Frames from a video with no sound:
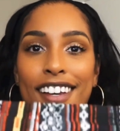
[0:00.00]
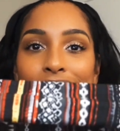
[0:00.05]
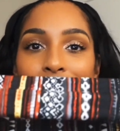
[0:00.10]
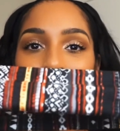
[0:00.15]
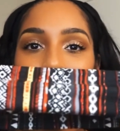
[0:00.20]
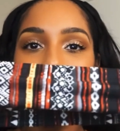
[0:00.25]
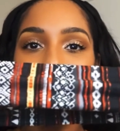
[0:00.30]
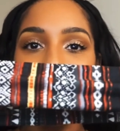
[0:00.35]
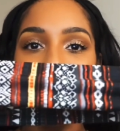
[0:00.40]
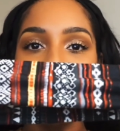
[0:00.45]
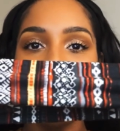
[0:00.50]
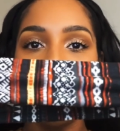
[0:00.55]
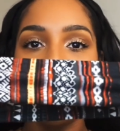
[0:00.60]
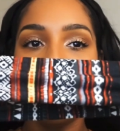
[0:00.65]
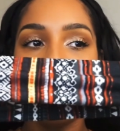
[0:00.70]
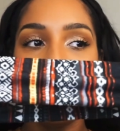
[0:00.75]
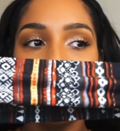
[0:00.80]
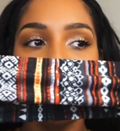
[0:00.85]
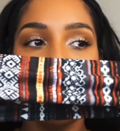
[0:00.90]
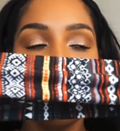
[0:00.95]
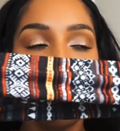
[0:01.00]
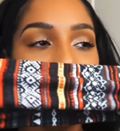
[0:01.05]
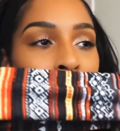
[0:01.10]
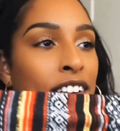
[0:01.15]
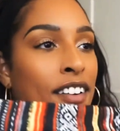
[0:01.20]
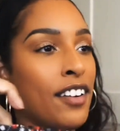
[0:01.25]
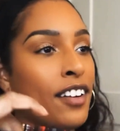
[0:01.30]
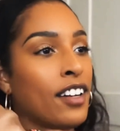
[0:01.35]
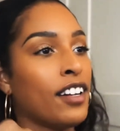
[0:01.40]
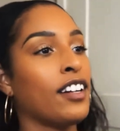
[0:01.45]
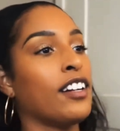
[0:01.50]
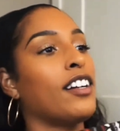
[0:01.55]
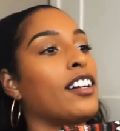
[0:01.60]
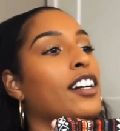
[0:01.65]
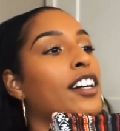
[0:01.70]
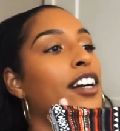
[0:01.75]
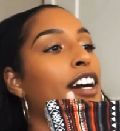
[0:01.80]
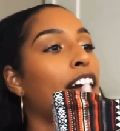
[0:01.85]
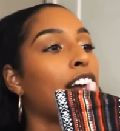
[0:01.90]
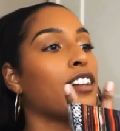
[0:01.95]
How cute. All
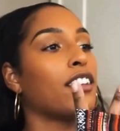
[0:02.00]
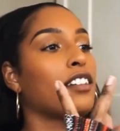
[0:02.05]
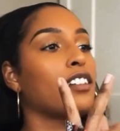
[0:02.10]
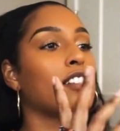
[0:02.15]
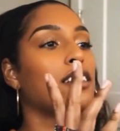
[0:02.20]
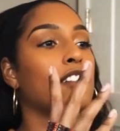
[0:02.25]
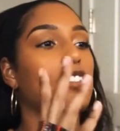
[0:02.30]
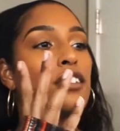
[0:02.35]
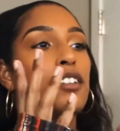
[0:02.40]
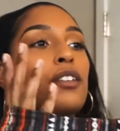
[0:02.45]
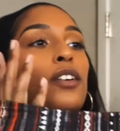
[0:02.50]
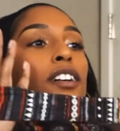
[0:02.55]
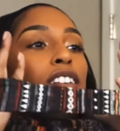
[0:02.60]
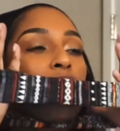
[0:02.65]
right, let's do it.